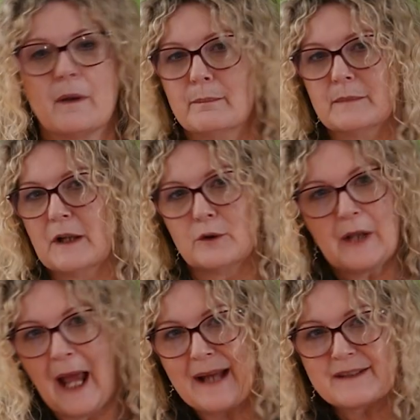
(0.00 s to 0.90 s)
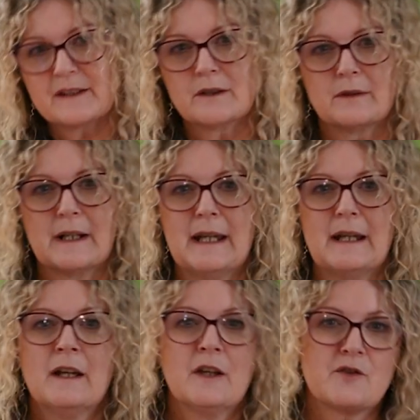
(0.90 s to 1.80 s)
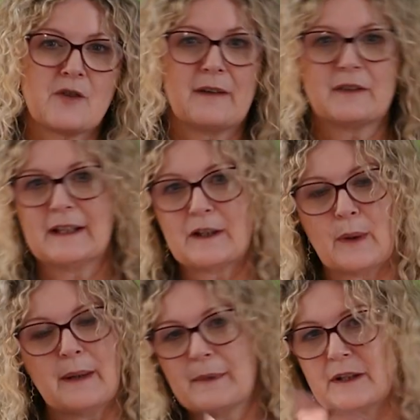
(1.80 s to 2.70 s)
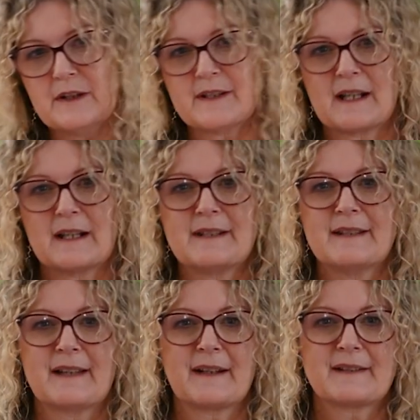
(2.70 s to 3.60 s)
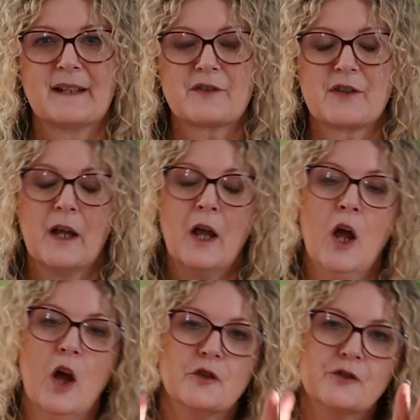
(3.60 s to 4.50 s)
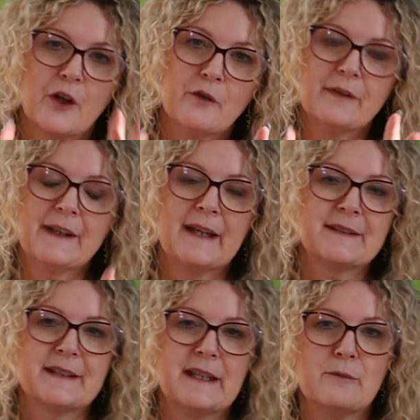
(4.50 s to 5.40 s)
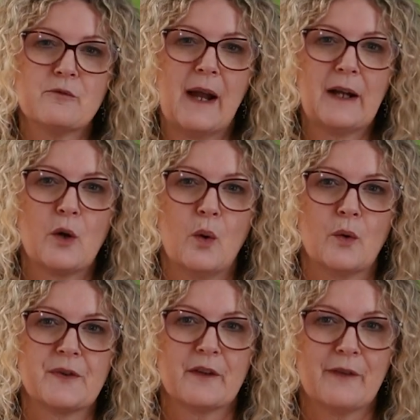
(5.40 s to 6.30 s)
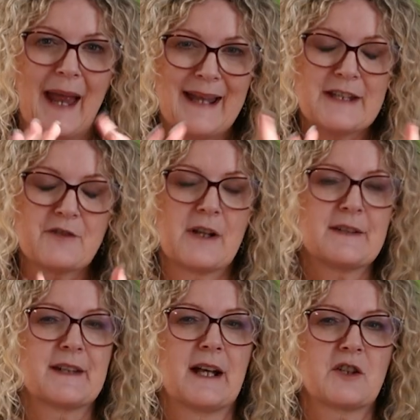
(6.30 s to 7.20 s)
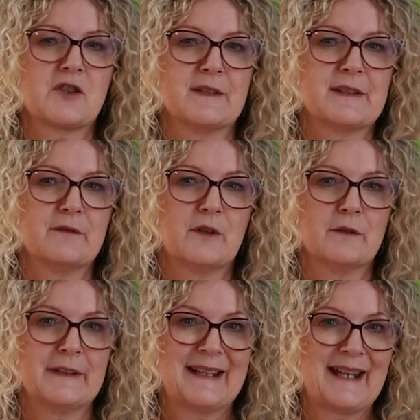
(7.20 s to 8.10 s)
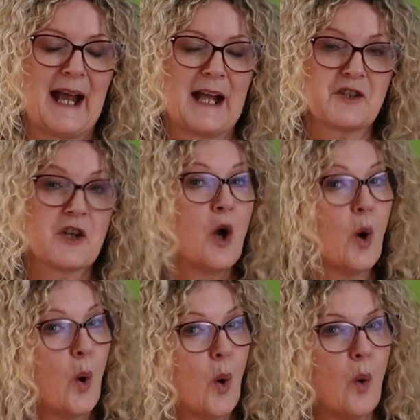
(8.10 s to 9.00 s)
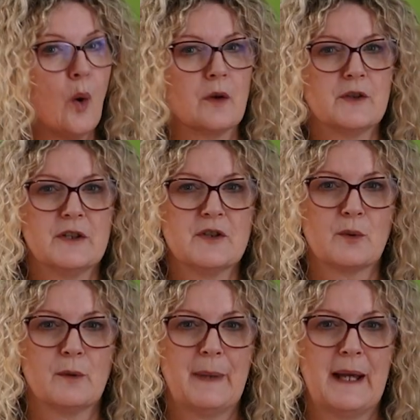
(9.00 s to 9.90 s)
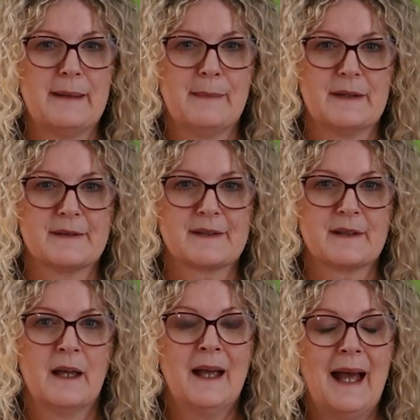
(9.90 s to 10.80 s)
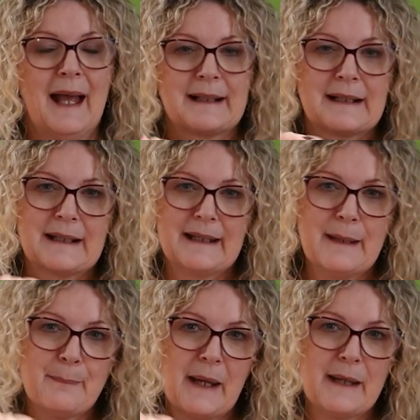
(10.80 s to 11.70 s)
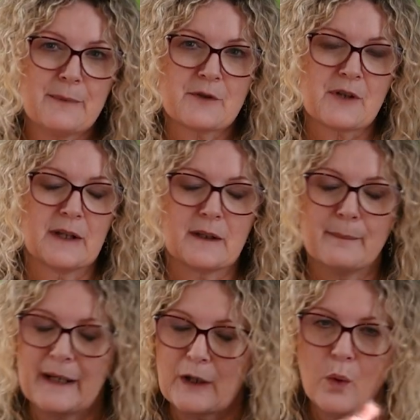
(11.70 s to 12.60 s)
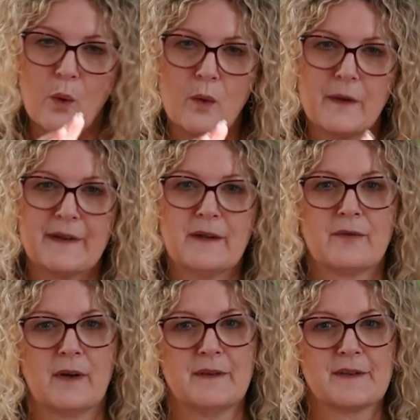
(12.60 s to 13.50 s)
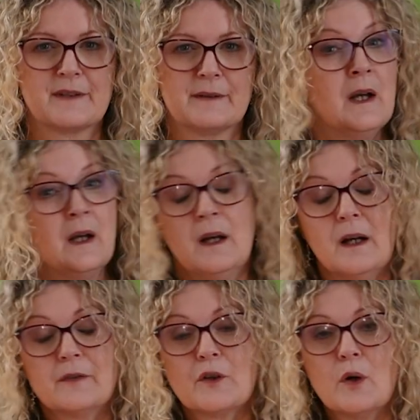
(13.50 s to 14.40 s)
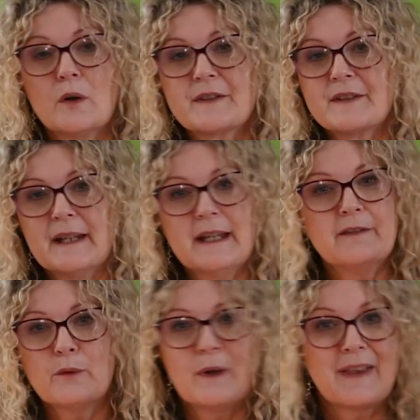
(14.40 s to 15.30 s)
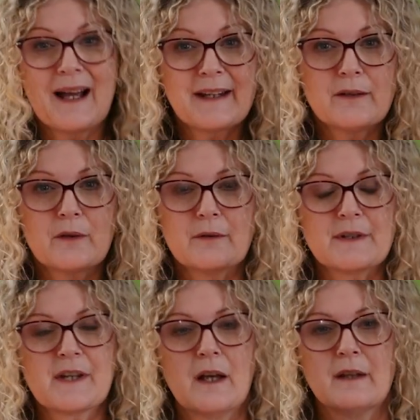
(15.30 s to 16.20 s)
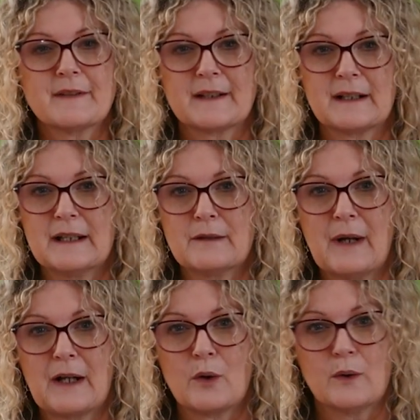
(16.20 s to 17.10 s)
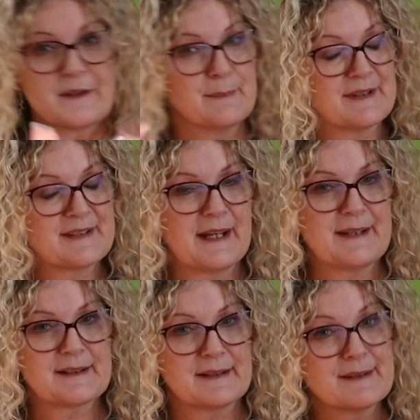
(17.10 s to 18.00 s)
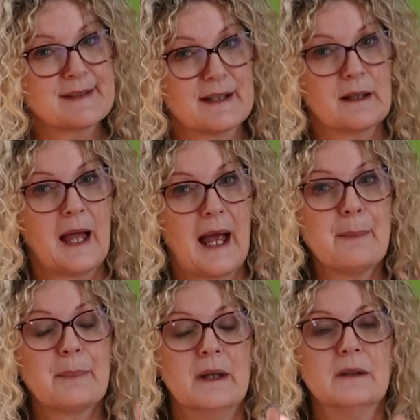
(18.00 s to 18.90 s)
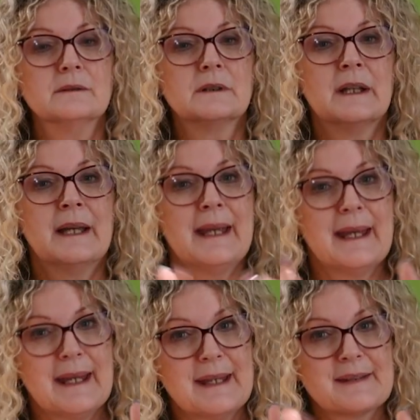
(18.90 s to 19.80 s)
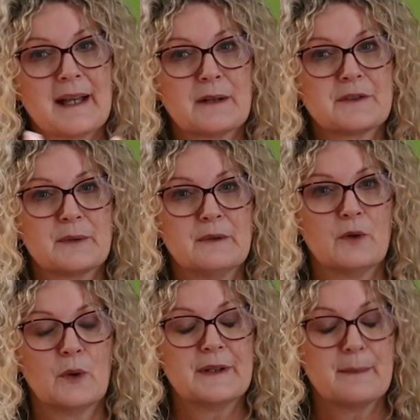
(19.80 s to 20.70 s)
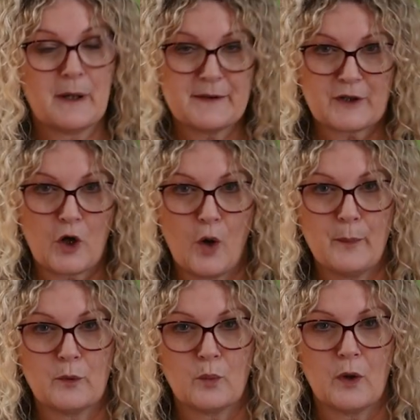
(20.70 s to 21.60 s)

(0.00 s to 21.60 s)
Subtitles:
them, category, travel equipment, utilities, etc. And don't forget to keep records of any transactions involving cash or unusual payments. A clear paper trail can make all the difference. Of course, even with accurate returns and clear records, mistakes can still happen. Here's how to avoid the most common